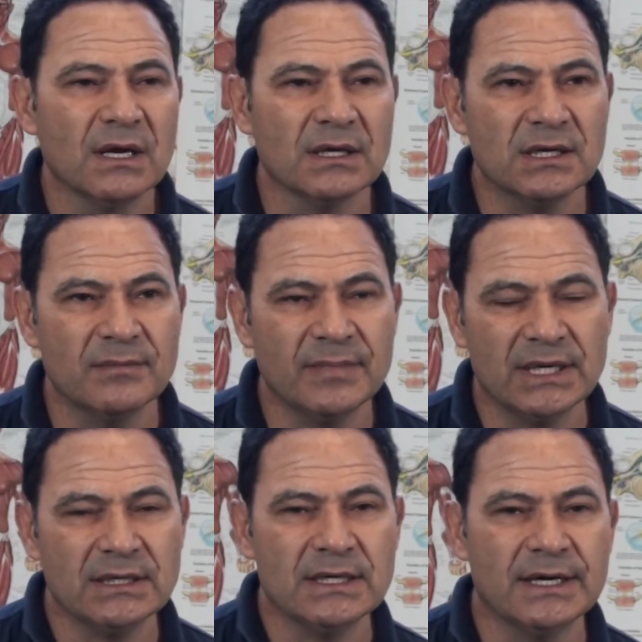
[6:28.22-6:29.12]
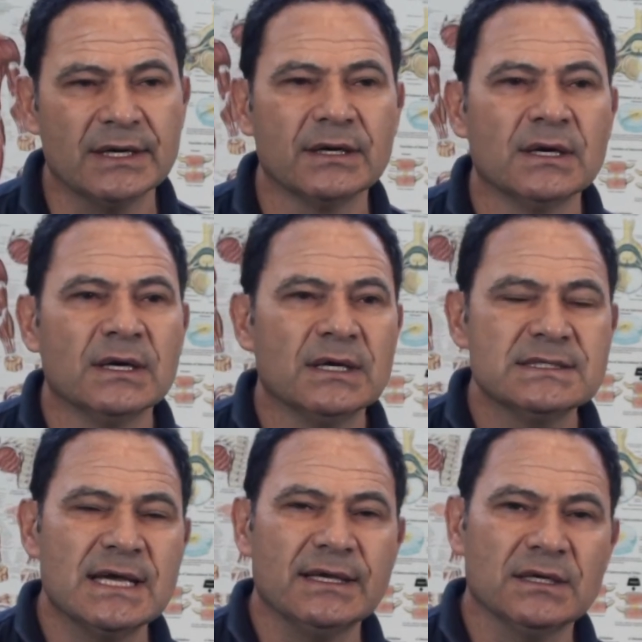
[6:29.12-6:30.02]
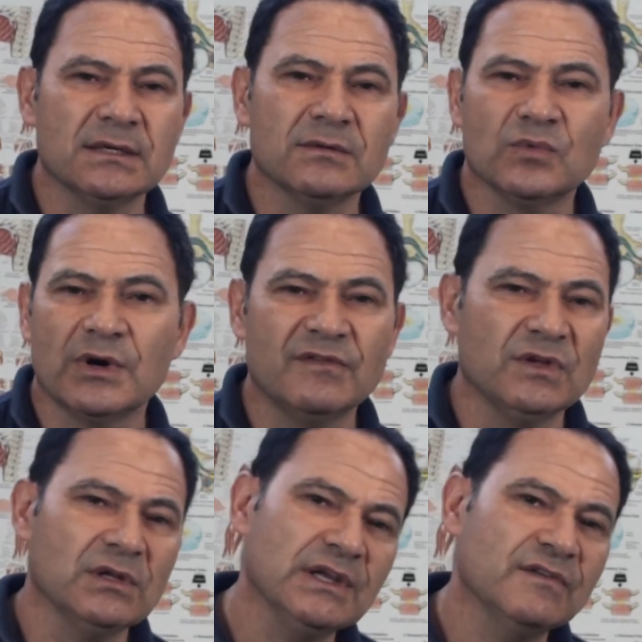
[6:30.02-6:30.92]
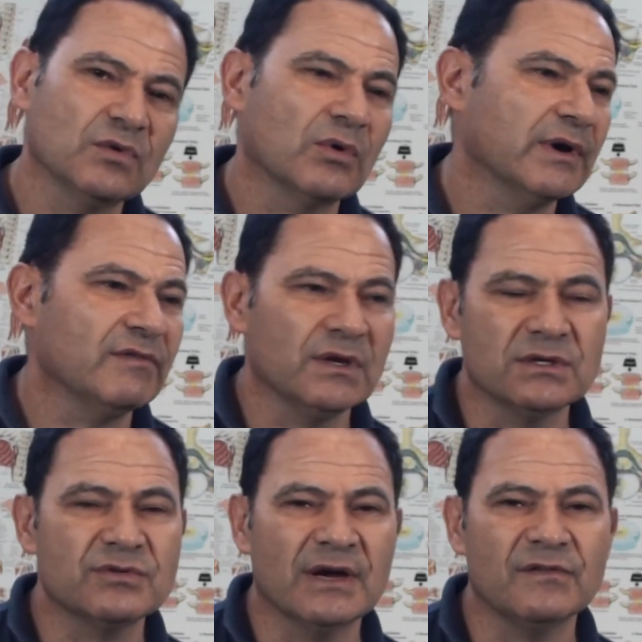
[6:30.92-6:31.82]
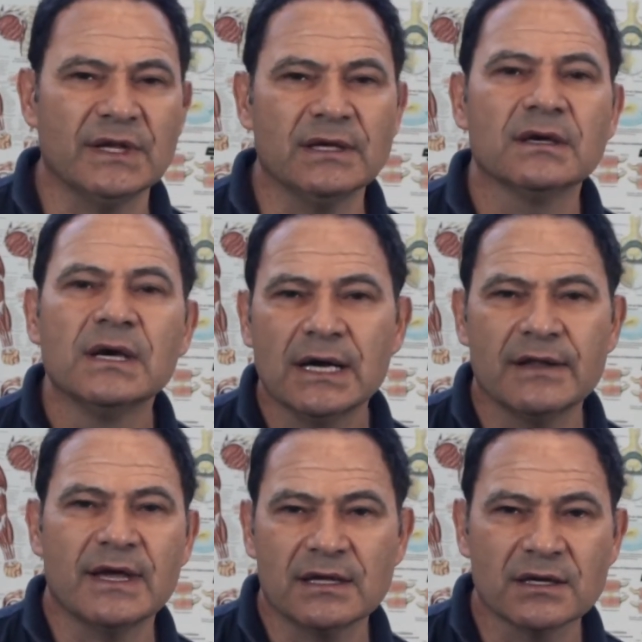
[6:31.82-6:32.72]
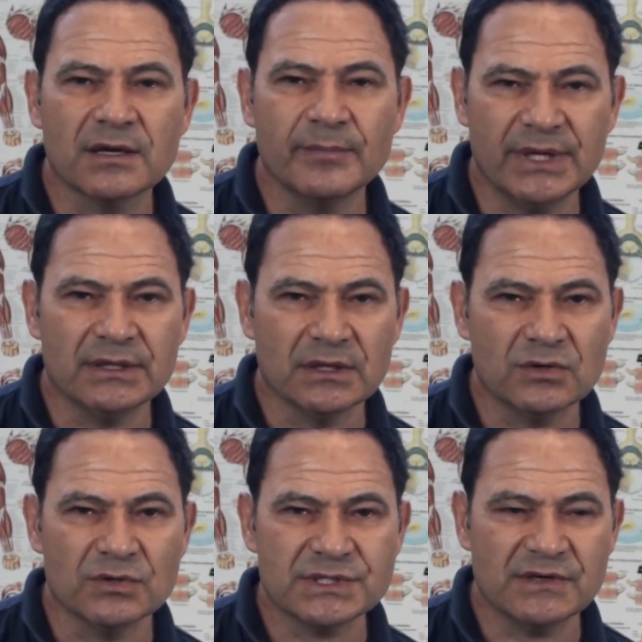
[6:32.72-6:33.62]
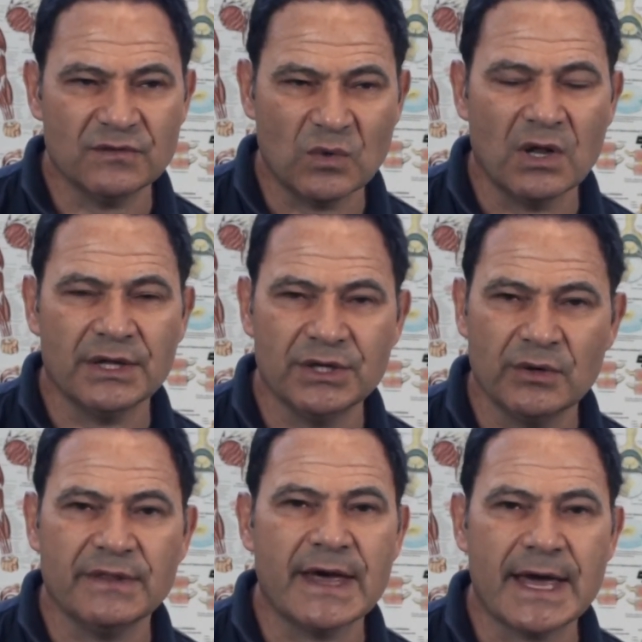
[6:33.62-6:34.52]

and can be taken wherever you live or wherever you're travelling, they can complete the course even while they're doing